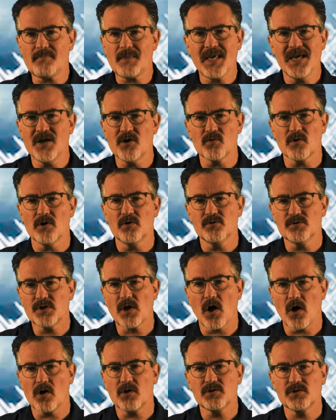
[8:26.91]
Heroes
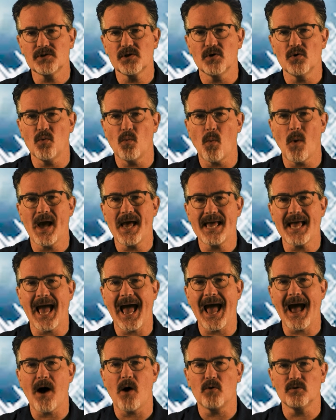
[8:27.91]
also weigh
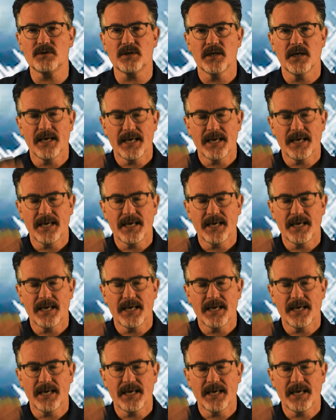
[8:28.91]
out